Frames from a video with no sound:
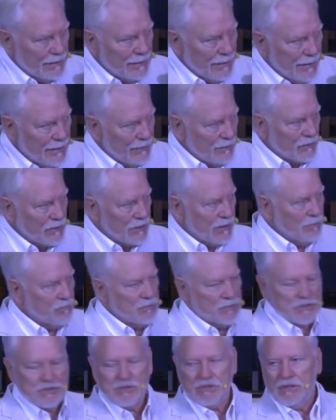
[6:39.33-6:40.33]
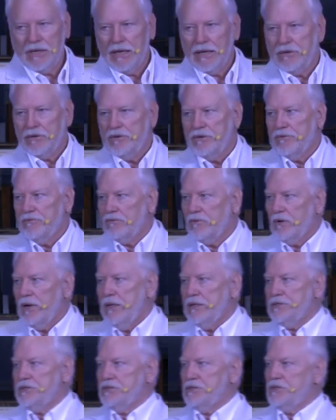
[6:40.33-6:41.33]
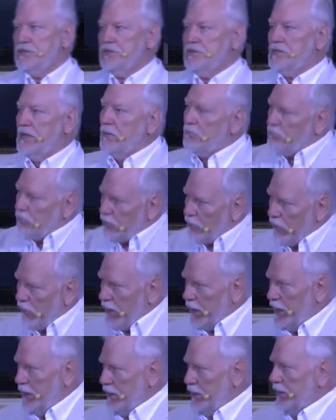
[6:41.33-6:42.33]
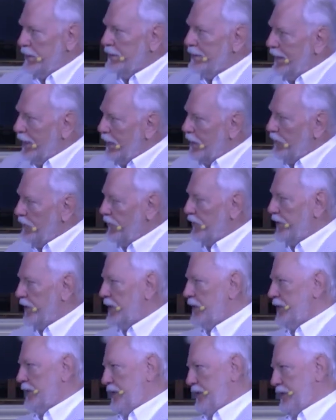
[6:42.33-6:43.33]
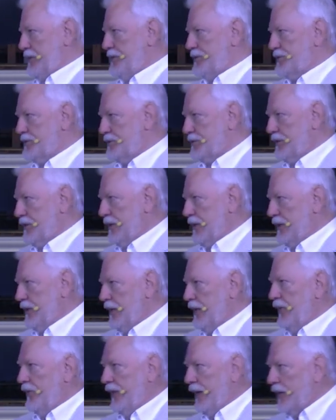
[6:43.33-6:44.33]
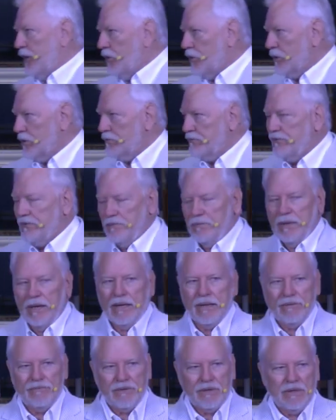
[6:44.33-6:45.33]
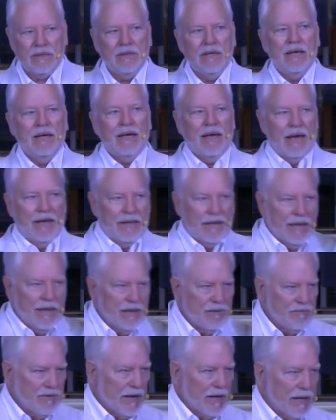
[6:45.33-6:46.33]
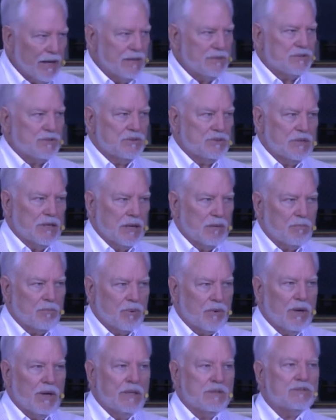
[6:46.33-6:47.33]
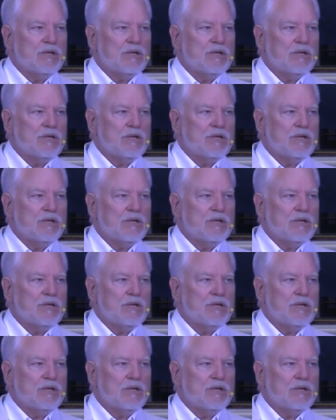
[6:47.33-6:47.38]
held up the standard of righteousness, that prayed and got on their knees. They heard from heaven, and heaven answered their prayers.